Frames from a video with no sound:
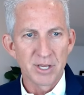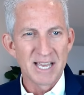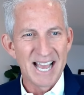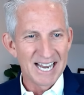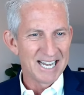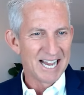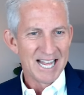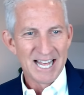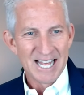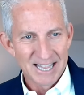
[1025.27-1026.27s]
looking at
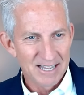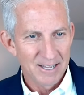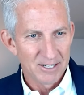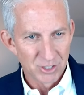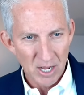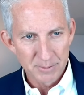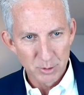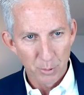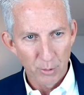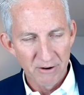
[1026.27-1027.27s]
the
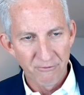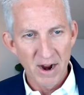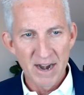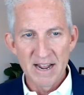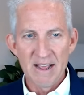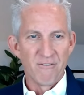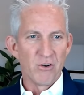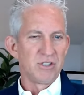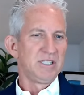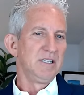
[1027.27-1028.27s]
jobs report on Friday
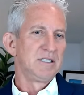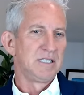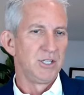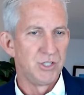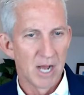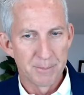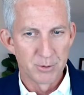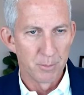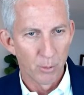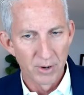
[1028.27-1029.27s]
versus the
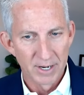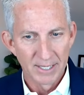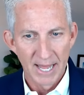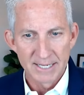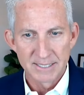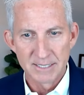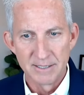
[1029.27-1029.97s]
jobs report last